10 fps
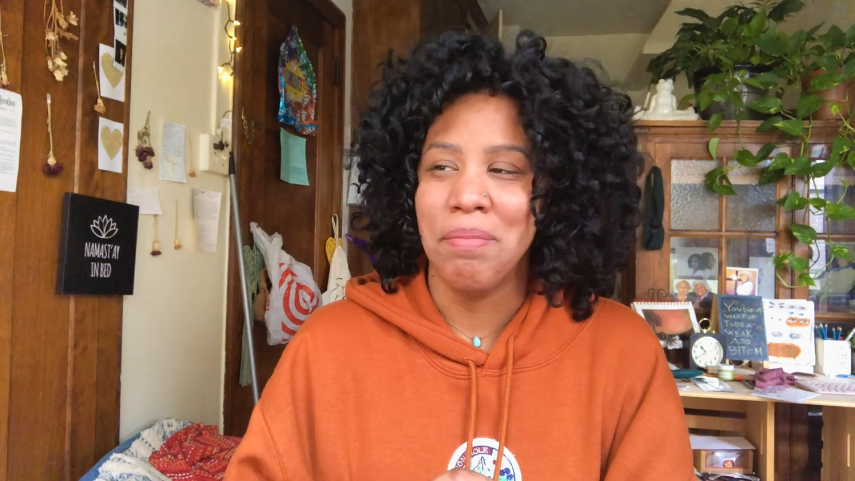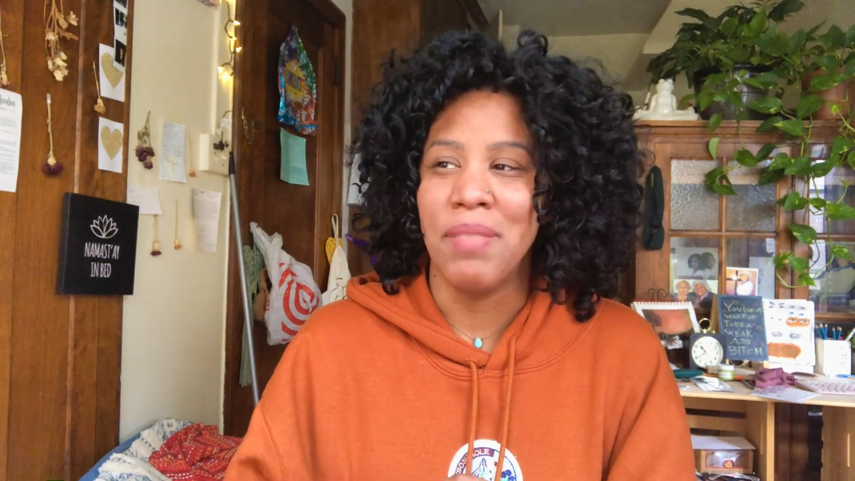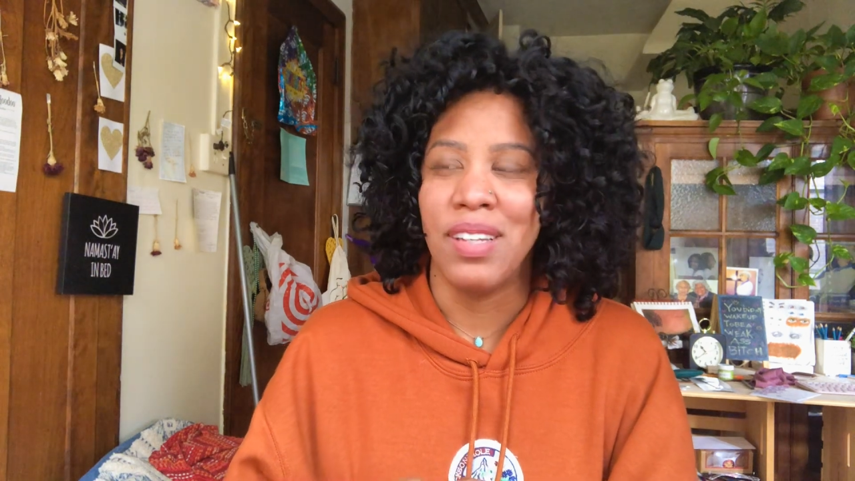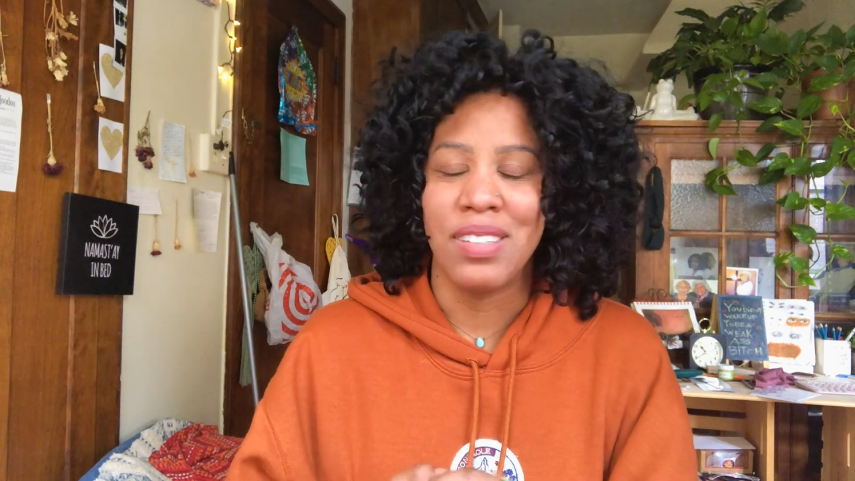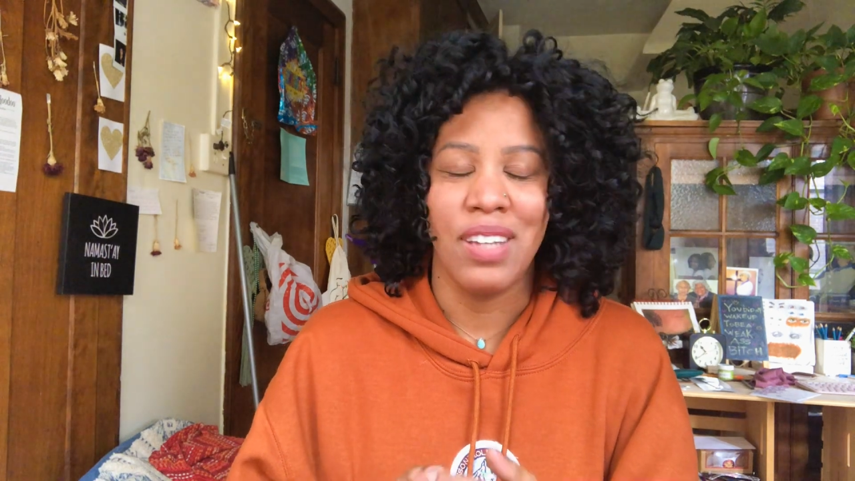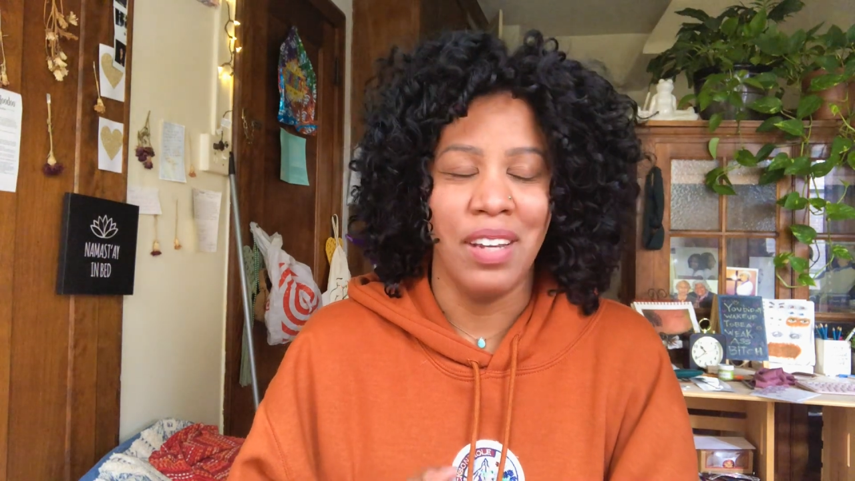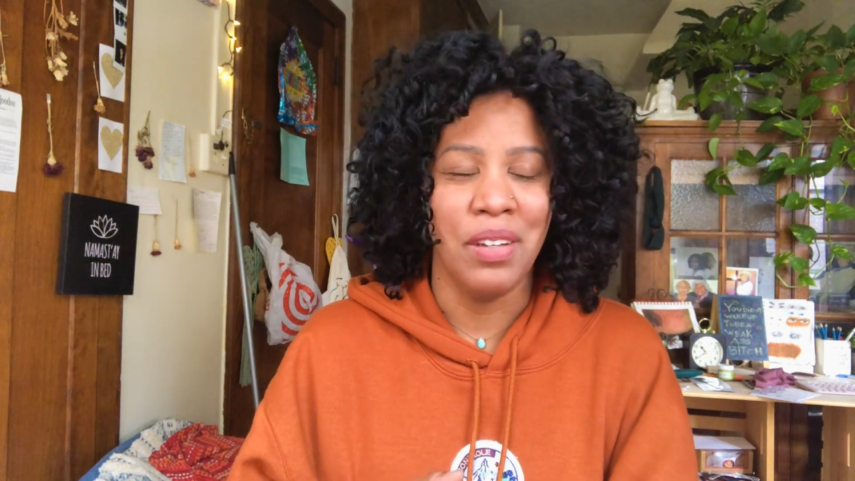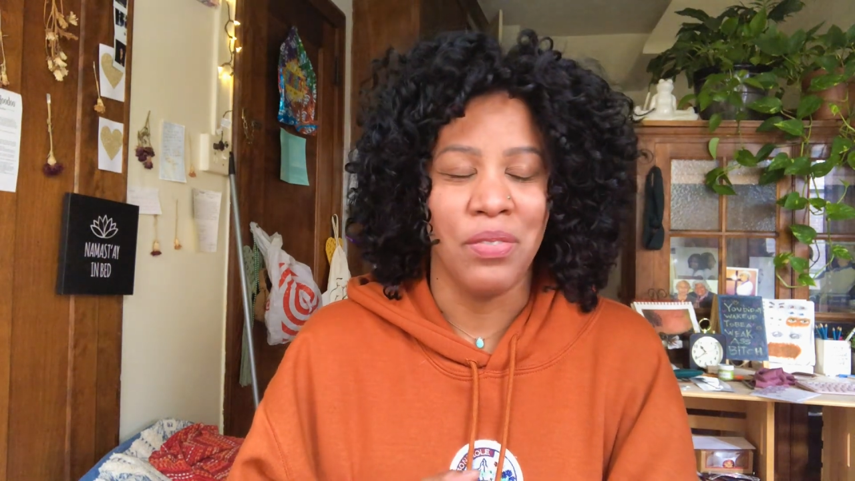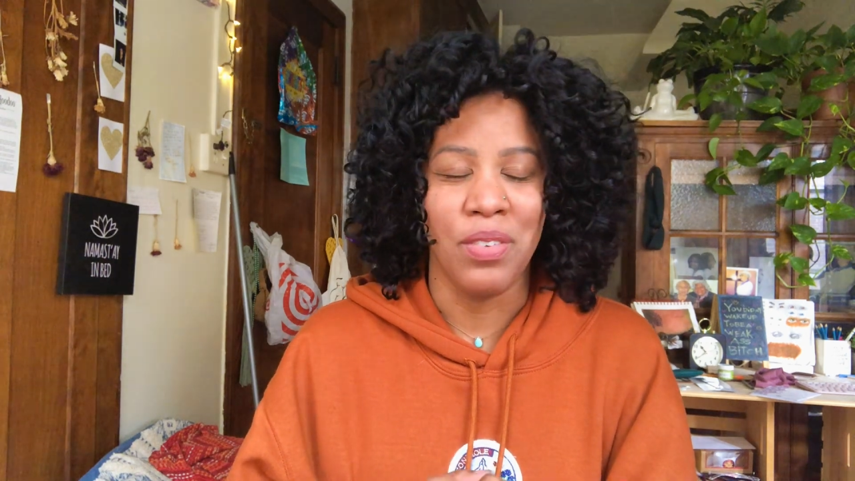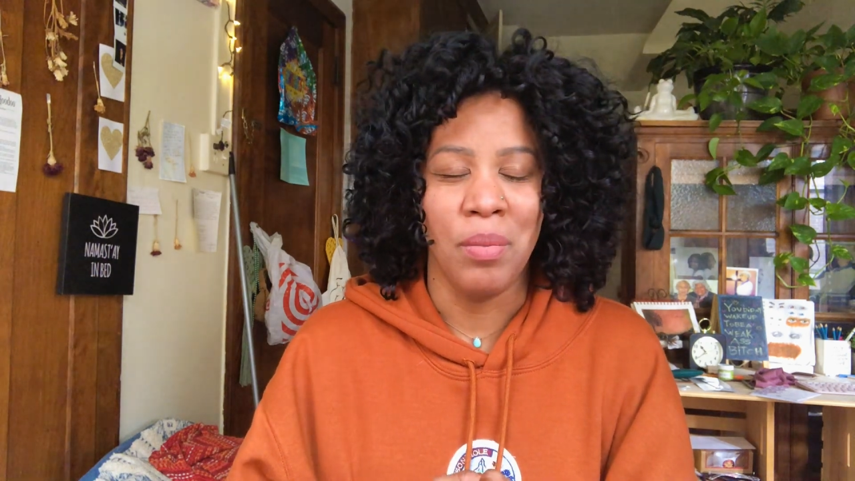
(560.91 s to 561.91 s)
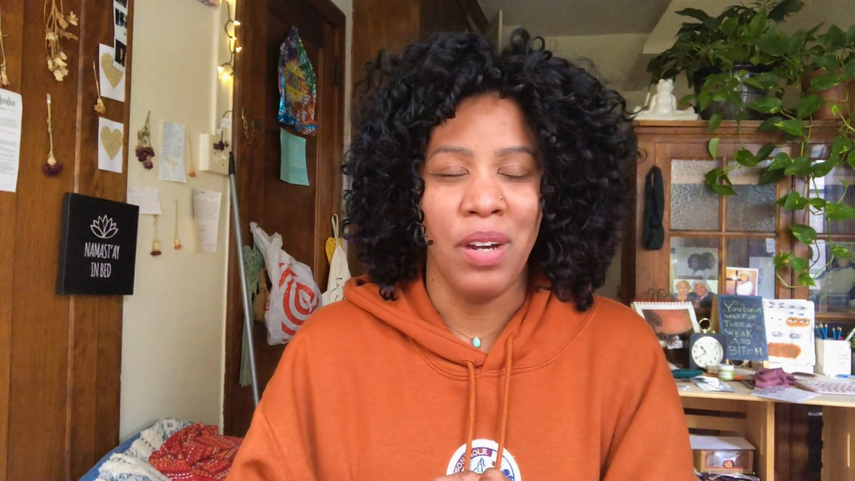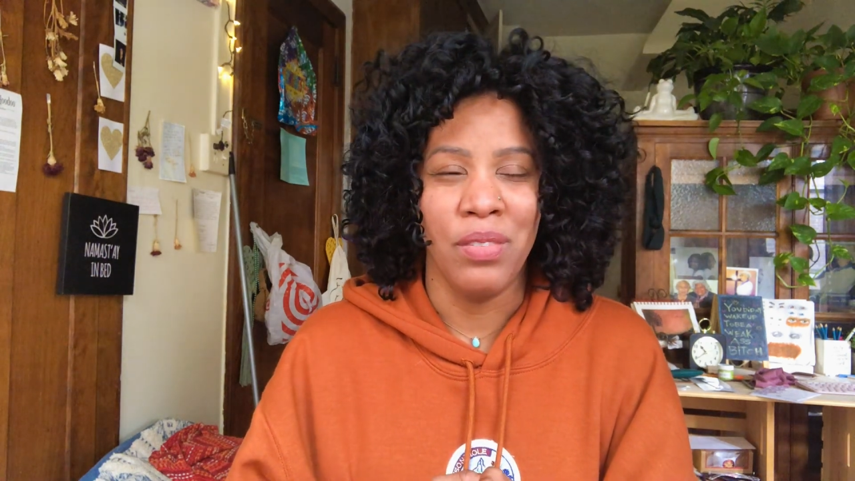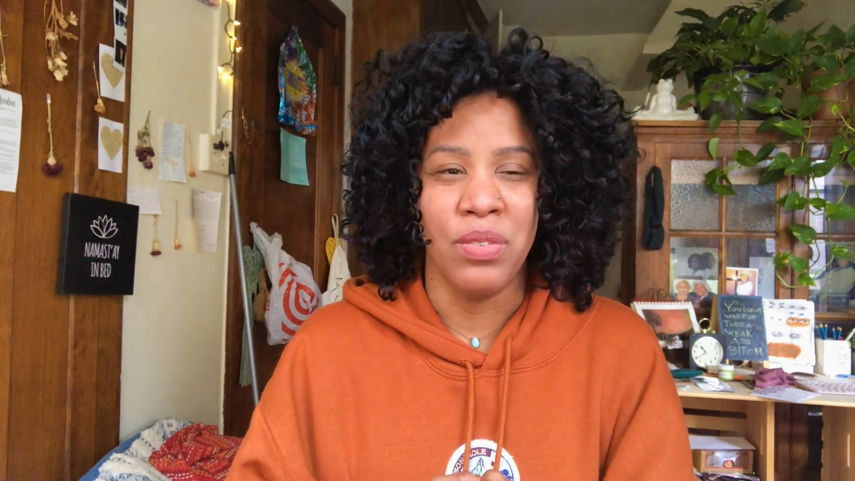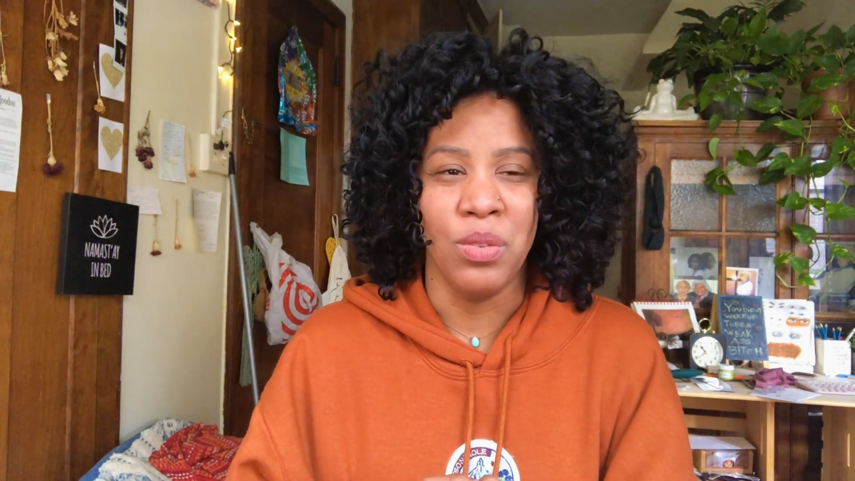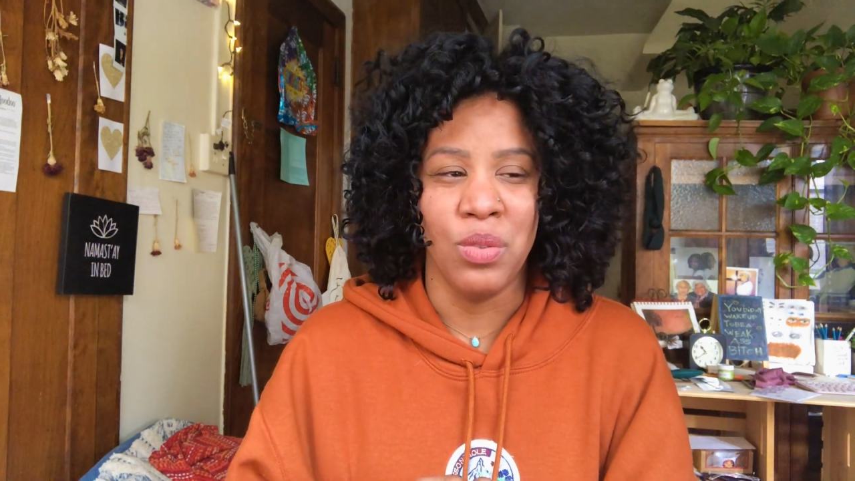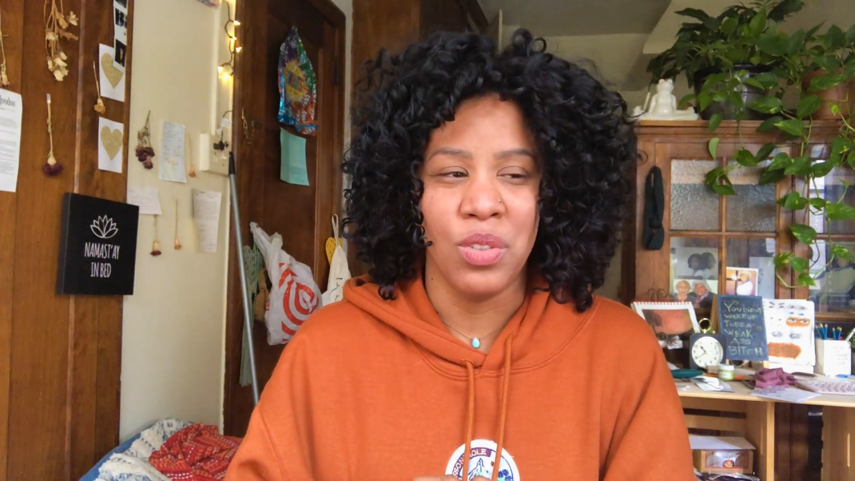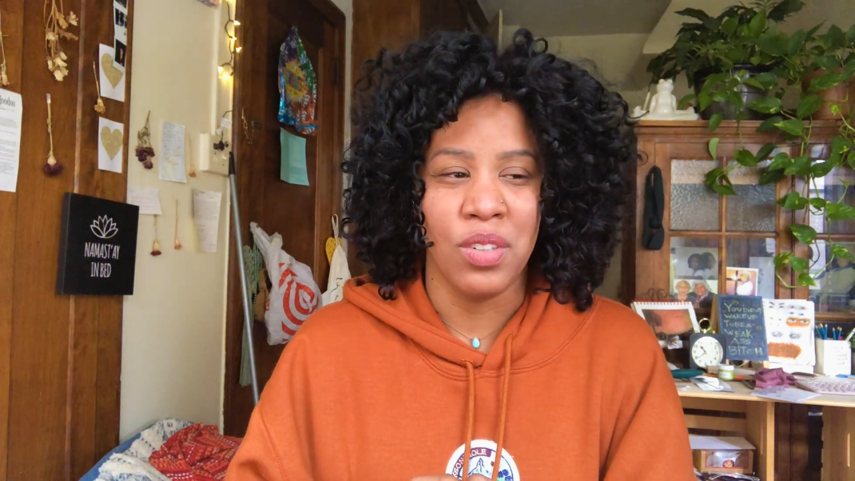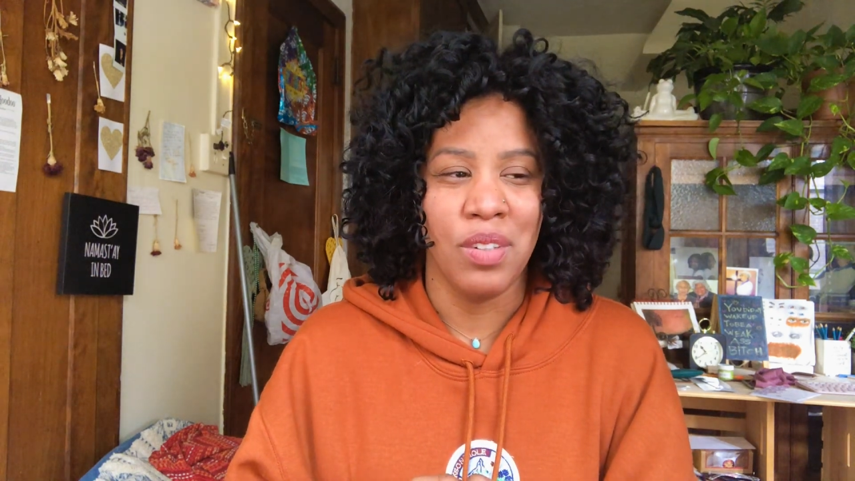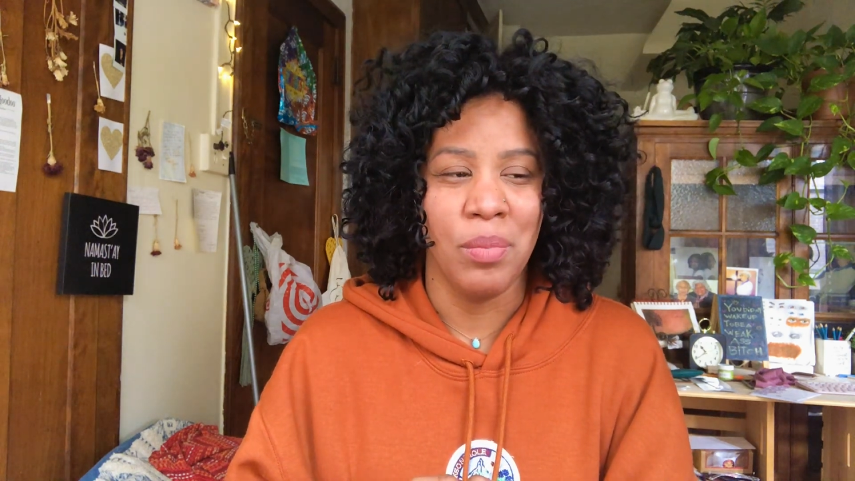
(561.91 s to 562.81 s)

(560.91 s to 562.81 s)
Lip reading: excited for my future,